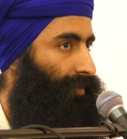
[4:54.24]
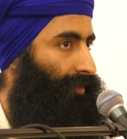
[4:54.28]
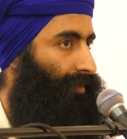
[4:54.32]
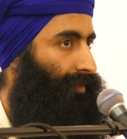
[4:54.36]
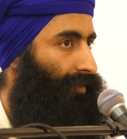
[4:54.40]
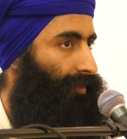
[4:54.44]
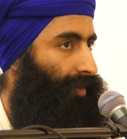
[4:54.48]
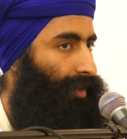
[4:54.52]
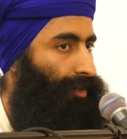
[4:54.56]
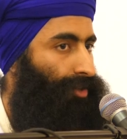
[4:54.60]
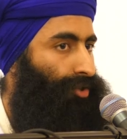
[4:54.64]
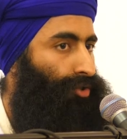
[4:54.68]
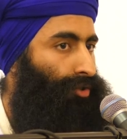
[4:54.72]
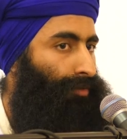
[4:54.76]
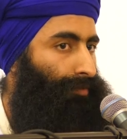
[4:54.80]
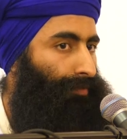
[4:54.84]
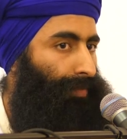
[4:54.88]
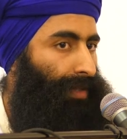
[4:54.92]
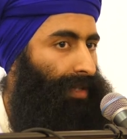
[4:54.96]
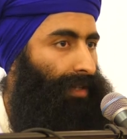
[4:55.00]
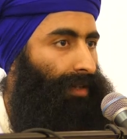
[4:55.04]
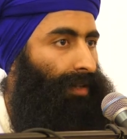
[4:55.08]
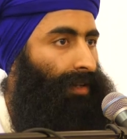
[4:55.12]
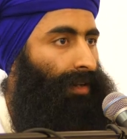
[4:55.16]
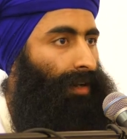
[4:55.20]
there should
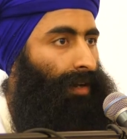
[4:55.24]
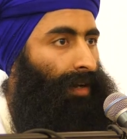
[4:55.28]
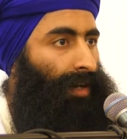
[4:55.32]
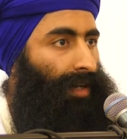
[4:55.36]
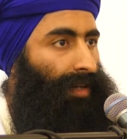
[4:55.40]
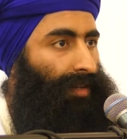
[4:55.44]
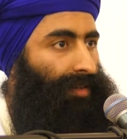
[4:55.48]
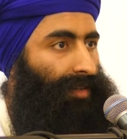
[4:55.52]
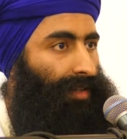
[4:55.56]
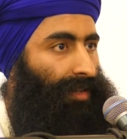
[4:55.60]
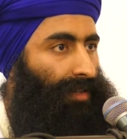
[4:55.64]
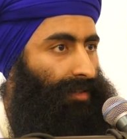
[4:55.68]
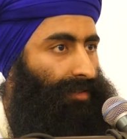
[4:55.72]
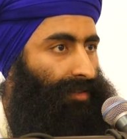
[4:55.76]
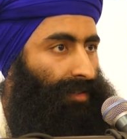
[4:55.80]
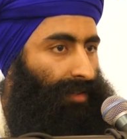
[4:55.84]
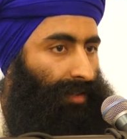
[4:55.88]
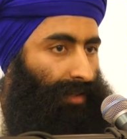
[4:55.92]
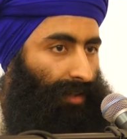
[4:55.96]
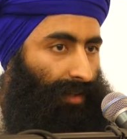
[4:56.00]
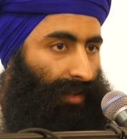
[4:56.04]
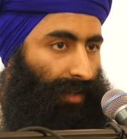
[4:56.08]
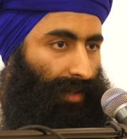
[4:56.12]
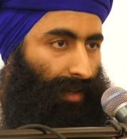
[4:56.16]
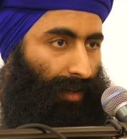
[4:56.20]
be an idea to
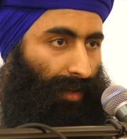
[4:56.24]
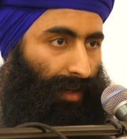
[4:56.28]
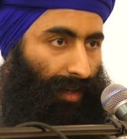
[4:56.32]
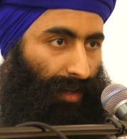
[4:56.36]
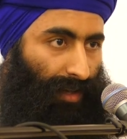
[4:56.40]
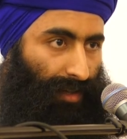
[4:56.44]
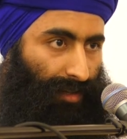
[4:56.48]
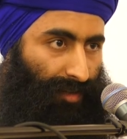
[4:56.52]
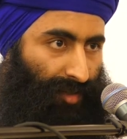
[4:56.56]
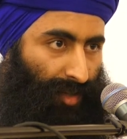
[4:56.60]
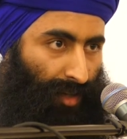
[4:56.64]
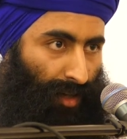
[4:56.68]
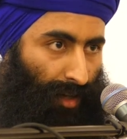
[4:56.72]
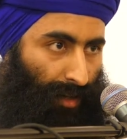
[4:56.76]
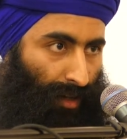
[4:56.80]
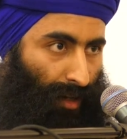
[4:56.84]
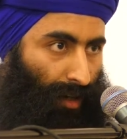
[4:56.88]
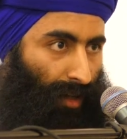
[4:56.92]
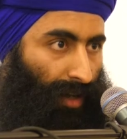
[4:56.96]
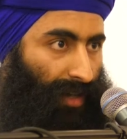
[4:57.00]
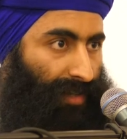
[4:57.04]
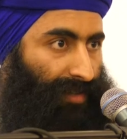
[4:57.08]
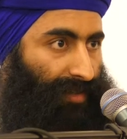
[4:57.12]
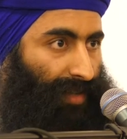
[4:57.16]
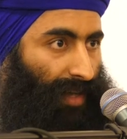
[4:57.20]

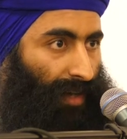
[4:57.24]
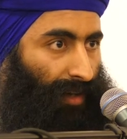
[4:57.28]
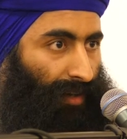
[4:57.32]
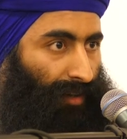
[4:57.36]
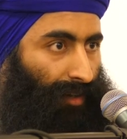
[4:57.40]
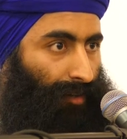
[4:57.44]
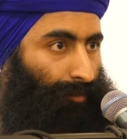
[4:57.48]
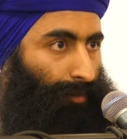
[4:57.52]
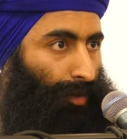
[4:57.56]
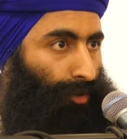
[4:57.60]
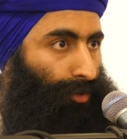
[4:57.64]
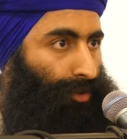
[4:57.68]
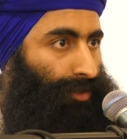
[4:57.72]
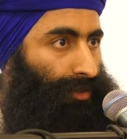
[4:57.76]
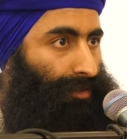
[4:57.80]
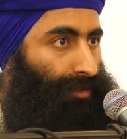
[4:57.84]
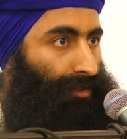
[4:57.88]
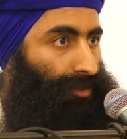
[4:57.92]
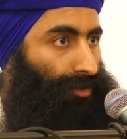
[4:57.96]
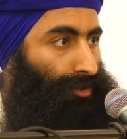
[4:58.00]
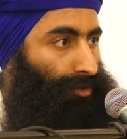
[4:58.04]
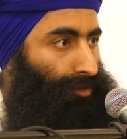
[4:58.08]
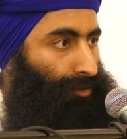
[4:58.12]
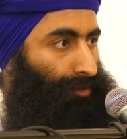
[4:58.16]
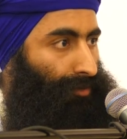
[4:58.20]
internalize that emotion
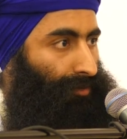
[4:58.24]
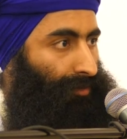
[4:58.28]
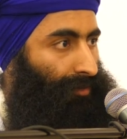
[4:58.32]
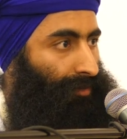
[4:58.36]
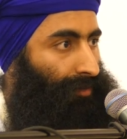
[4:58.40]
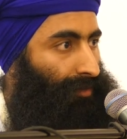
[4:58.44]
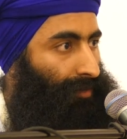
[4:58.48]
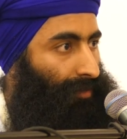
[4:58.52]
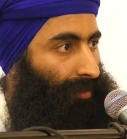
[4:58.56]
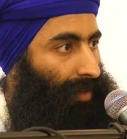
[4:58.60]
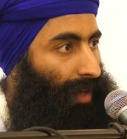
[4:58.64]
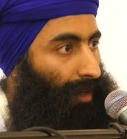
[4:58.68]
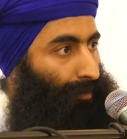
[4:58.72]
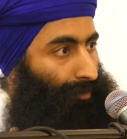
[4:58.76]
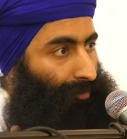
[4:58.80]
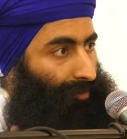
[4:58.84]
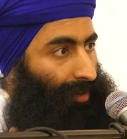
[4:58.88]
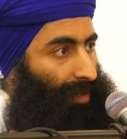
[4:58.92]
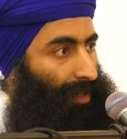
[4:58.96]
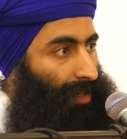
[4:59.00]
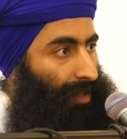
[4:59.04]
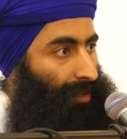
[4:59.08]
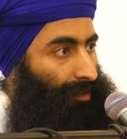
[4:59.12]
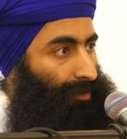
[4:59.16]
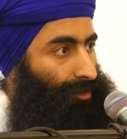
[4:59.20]
too, that
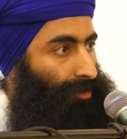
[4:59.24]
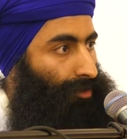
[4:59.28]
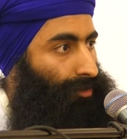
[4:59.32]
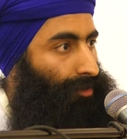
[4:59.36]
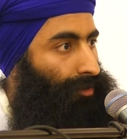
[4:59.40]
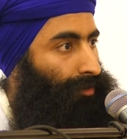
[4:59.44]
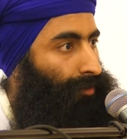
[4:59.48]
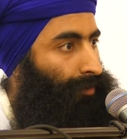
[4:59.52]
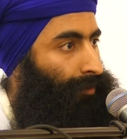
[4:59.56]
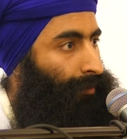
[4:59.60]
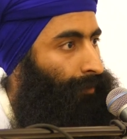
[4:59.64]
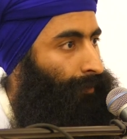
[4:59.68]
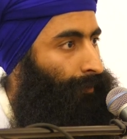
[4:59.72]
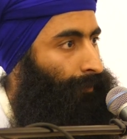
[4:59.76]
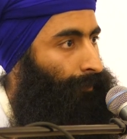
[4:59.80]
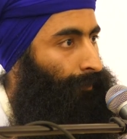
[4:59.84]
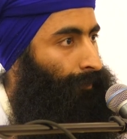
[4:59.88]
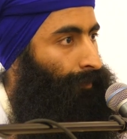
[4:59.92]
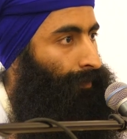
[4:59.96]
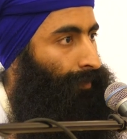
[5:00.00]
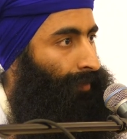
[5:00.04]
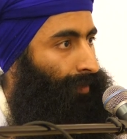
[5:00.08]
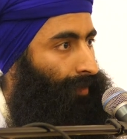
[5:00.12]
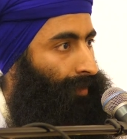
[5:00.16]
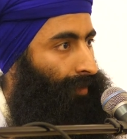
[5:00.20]
feeling too.
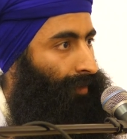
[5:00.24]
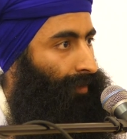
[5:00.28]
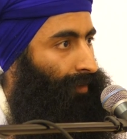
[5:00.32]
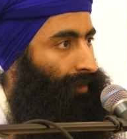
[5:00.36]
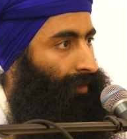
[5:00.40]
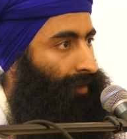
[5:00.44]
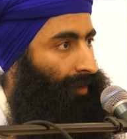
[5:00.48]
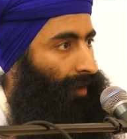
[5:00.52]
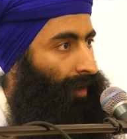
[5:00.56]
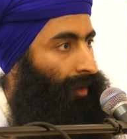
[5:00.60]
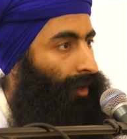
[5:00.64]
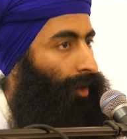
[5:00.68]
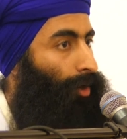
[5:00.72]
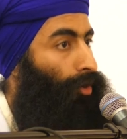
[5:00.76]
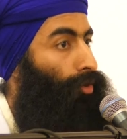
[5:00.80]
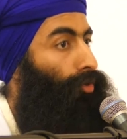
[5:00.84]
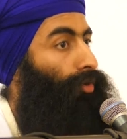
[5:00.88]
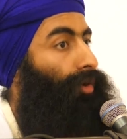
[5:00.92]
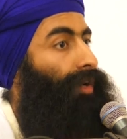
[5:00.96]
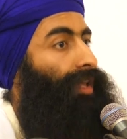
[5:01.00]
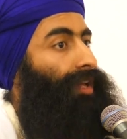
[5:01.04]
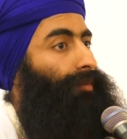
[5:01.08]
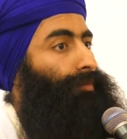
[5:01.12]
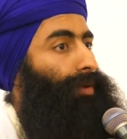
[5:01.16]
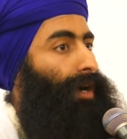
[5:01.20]
And
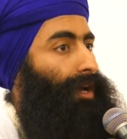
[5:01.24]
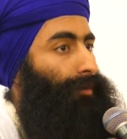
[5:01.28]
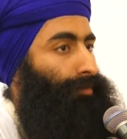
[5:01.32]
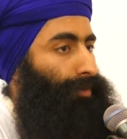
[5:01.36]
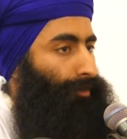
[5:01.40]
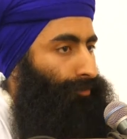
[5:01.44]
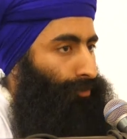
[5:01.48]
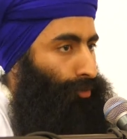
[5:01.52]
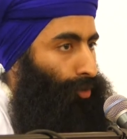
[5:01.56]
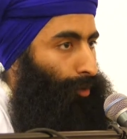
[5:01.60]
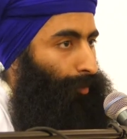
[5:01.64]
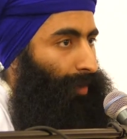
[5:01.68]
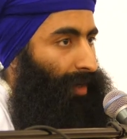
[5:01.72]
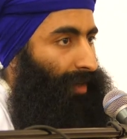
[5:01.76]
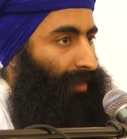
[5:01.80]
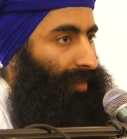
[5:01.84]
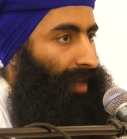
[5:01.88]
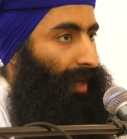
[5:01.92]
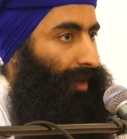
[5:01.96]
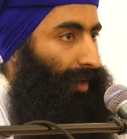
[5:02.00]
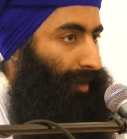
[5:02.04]
only by performing that